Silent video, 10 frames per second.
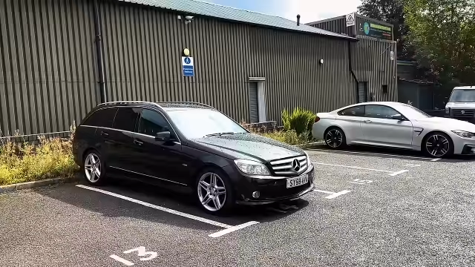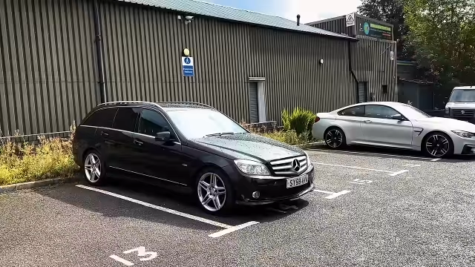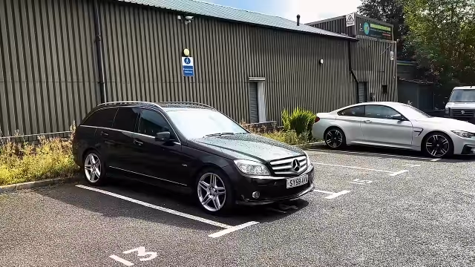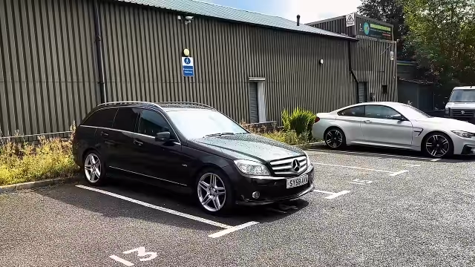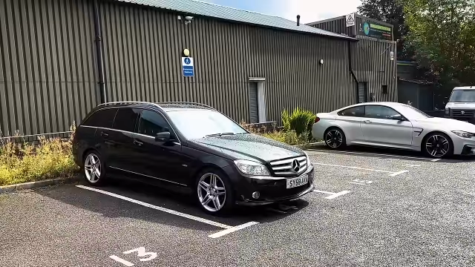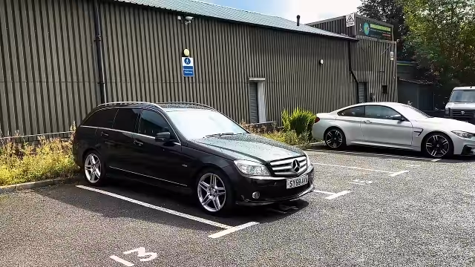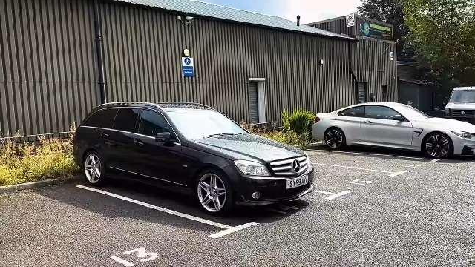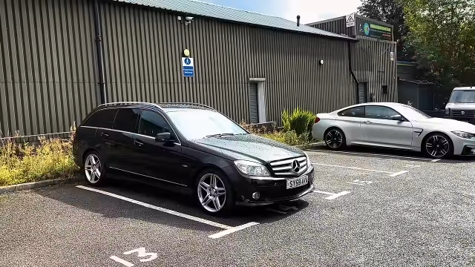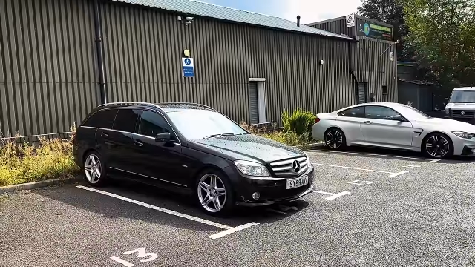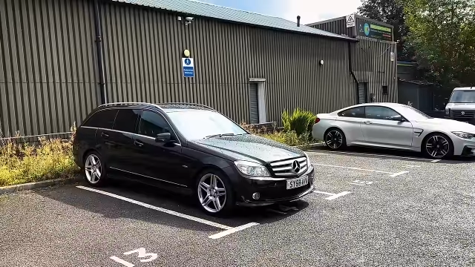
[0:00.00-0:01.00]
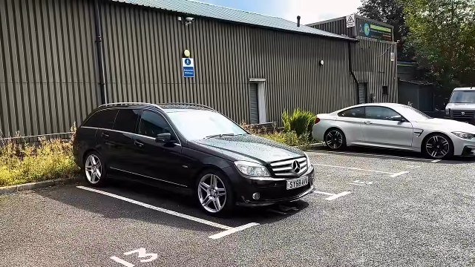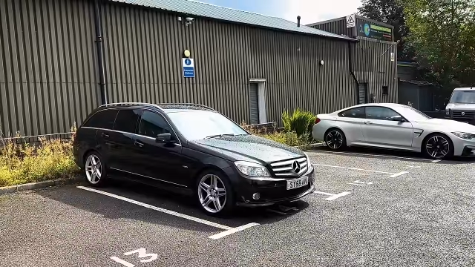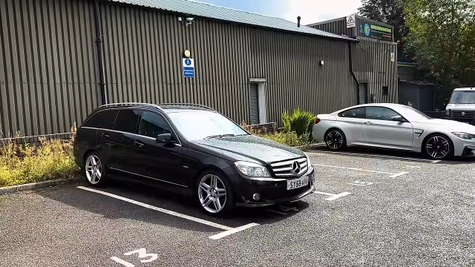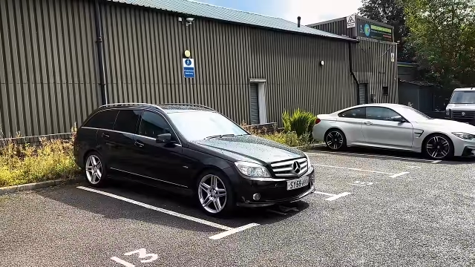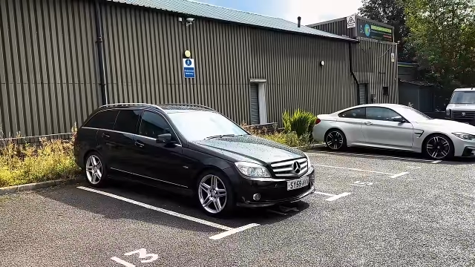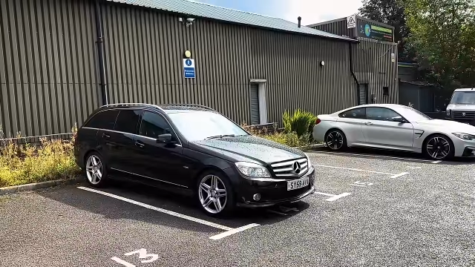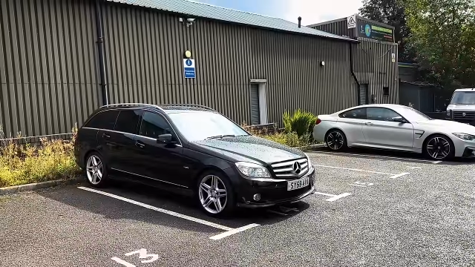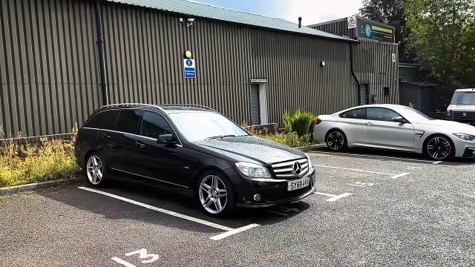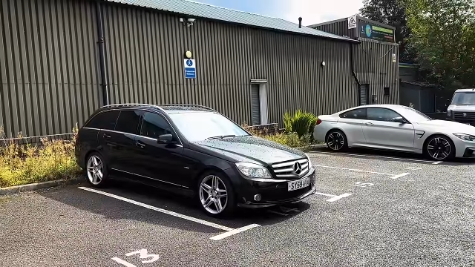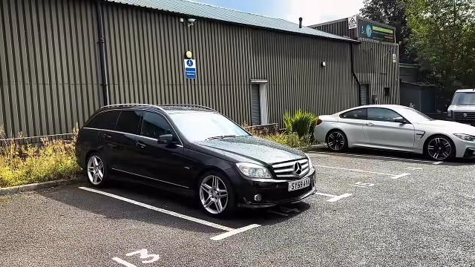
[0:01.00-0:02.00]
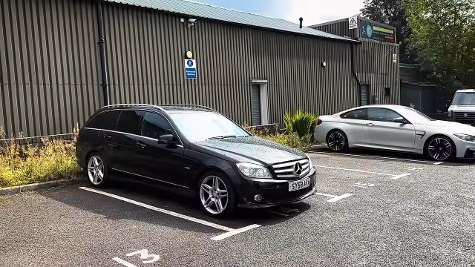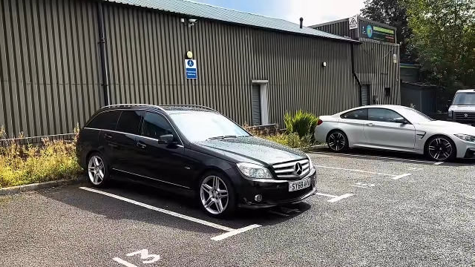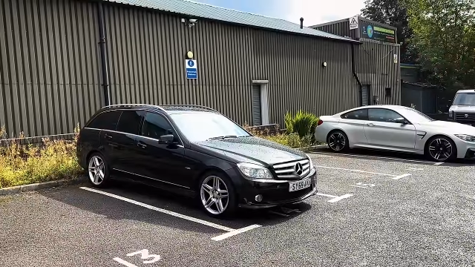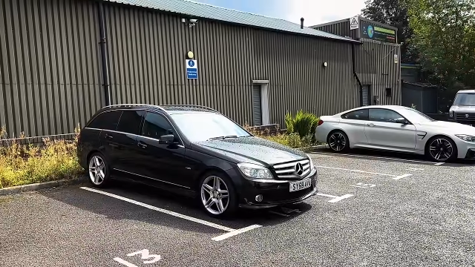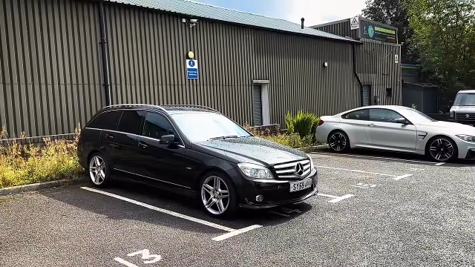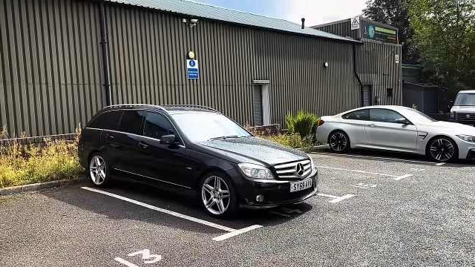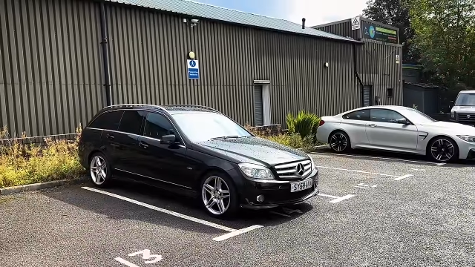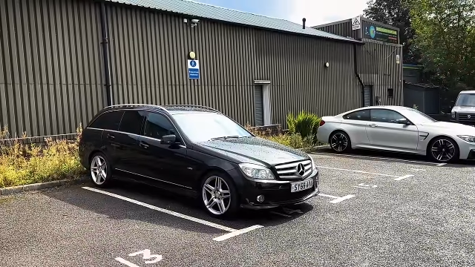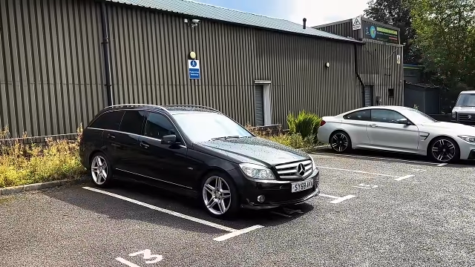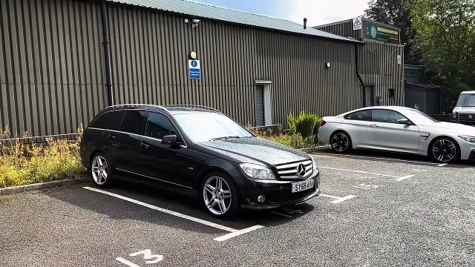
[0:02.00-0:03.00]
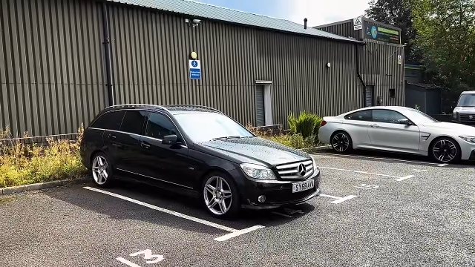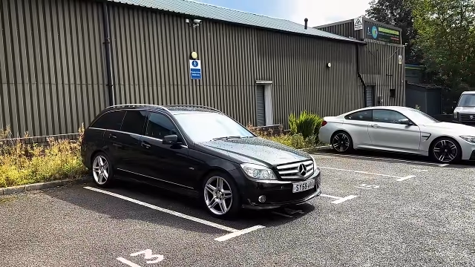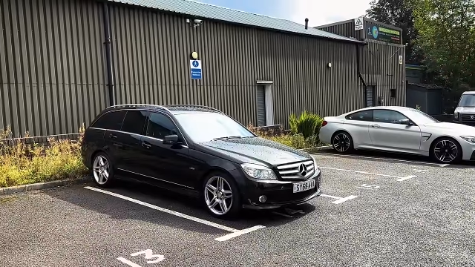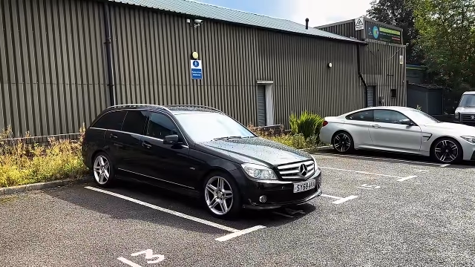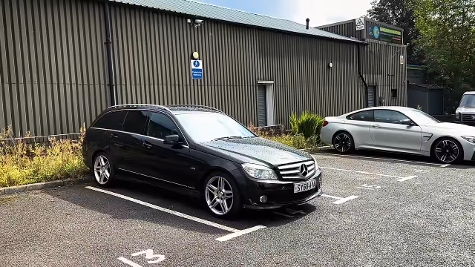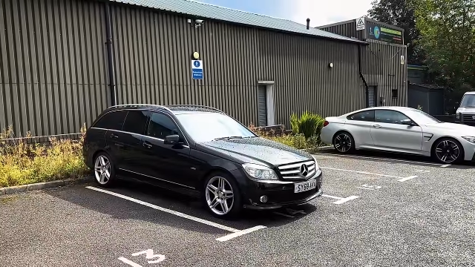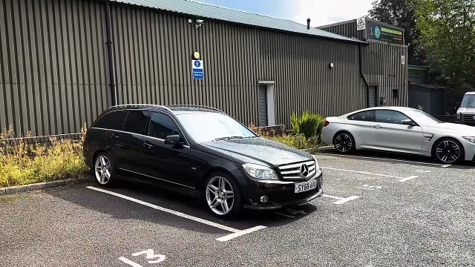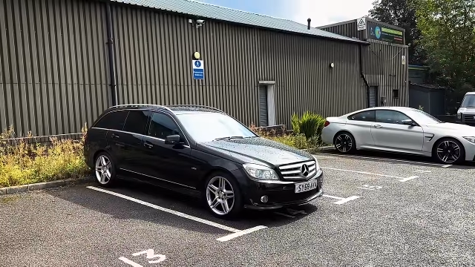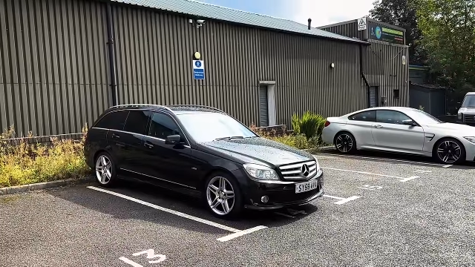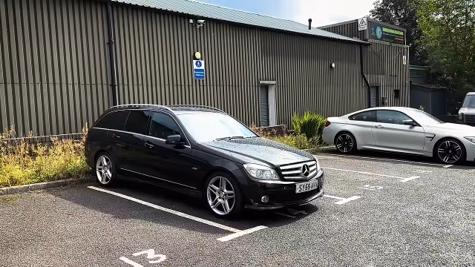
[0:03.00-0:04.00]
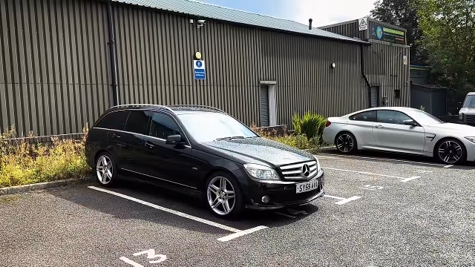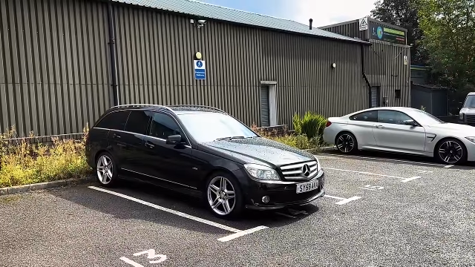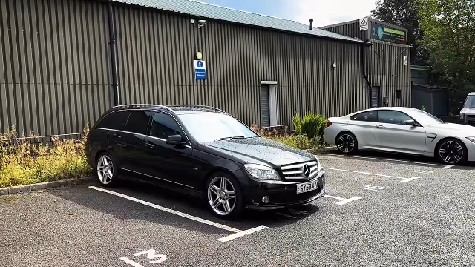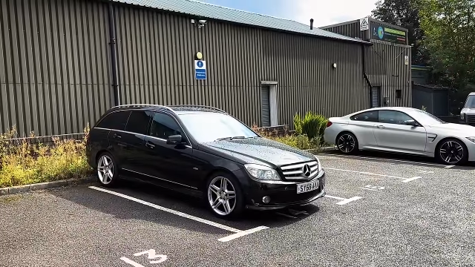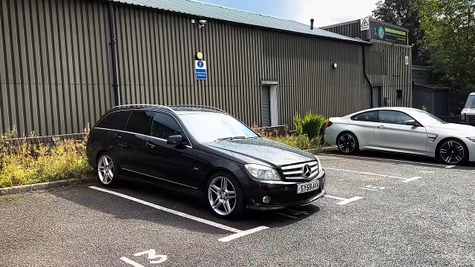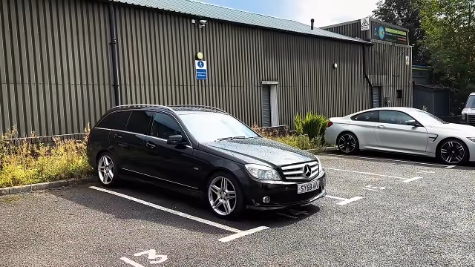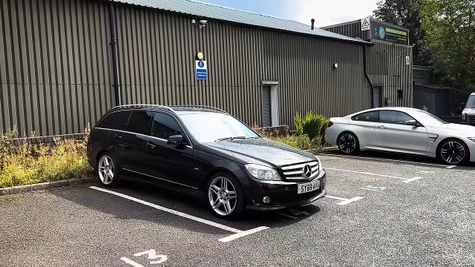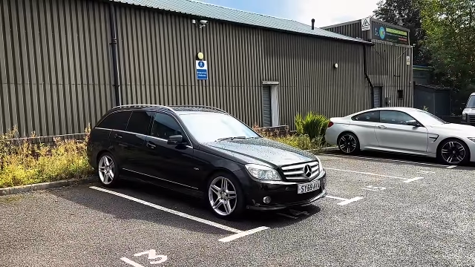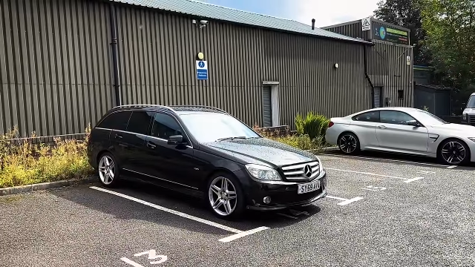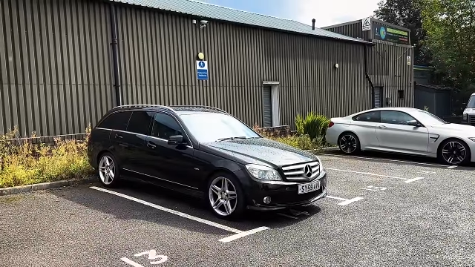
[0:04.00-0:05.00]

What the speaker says: No face is visible, so there are no lips to read.